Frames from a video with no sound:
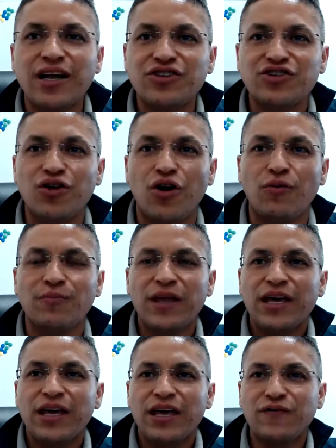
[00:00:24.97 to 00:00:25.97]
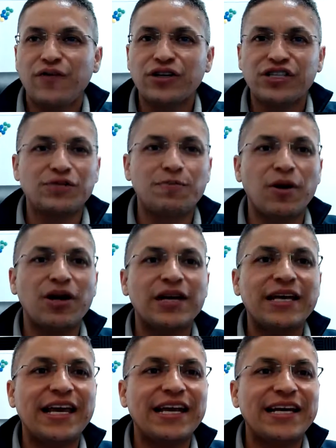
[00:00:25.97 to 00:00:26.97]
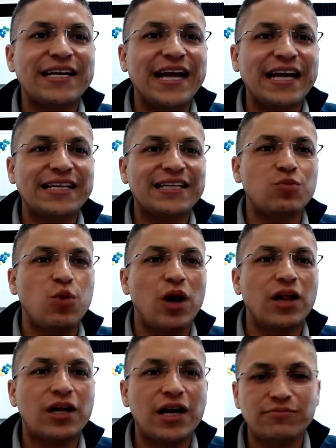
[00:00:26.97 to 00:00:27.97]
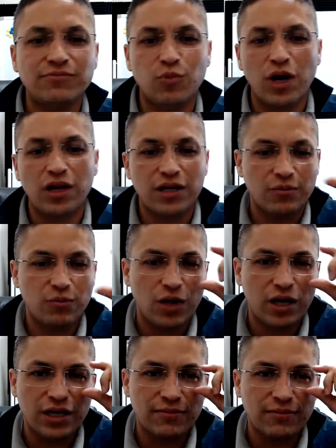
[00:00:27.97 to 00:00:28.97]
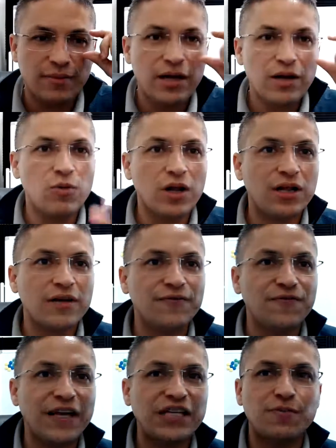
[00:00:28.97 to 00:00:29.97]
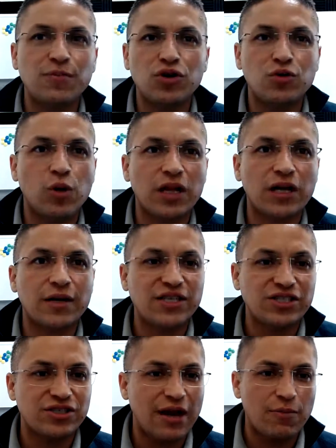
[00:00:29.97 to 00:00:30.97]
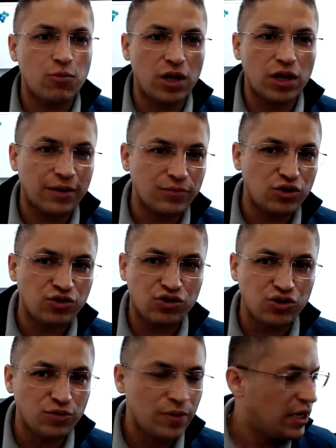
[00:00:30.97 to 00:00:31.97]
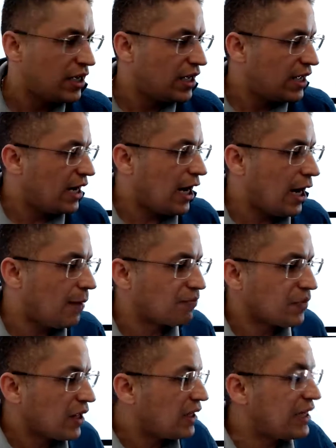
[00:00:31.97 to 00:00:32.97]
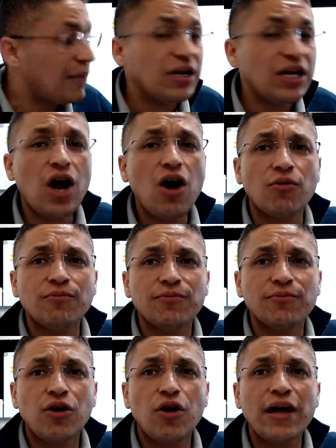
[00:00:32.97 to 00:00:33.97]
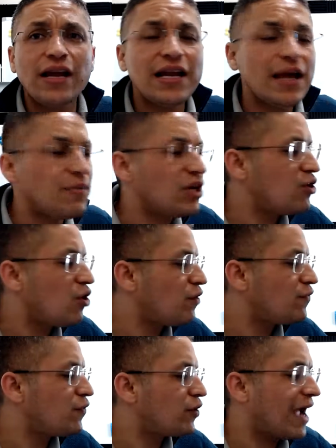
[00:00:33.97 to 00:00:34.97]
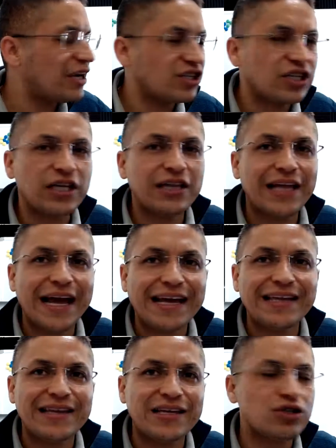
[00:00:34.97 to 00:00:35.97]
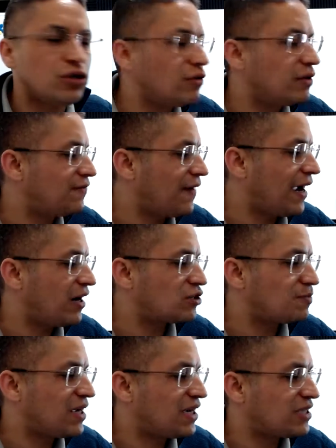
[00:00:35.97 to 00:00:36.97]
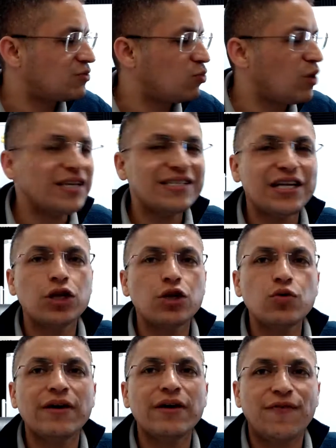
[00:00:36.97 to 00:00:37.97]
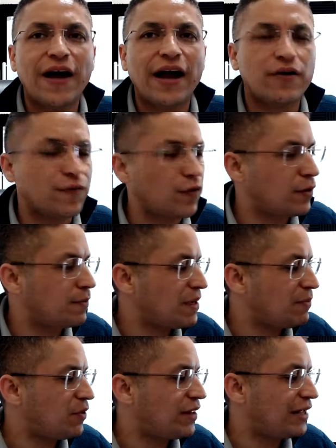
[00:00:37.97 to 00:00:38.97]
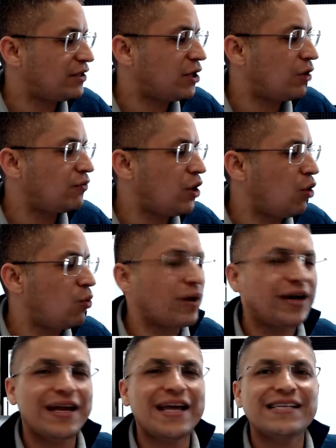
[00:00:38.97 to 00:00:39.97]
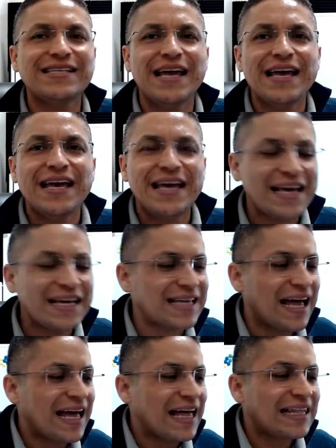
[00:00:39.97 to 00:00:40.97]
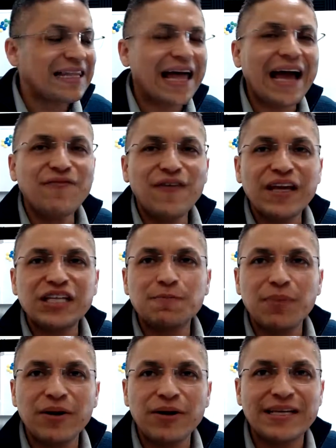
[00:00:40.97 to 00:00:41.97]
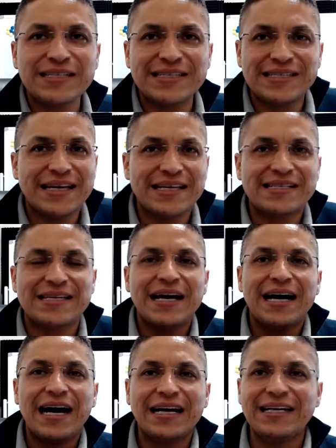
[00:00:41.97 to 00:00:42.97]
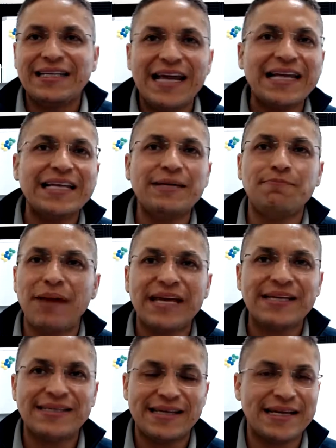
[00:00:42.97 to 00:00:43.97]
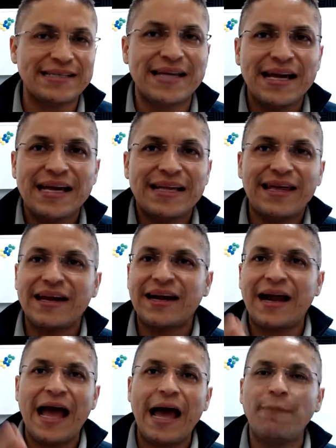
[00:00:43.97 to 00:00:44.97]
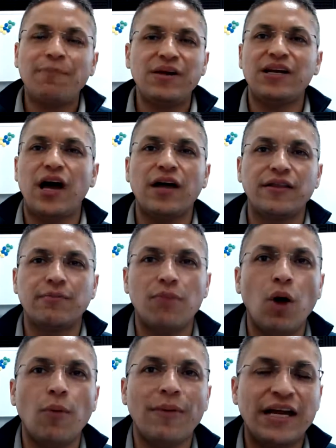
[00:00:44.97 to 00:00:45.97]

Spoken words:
So if you're just barely getting connected, welcome, welcome, welcome. Welcome, Facebook. Welcome, Instagram. Welcome, YouTube. Let me know. Go ahead and let me know if you're actually liking these Luna Fires, because what is a Luna Fire for the people that don't know? What it is life experiences on a daily basis that are happening on the moment.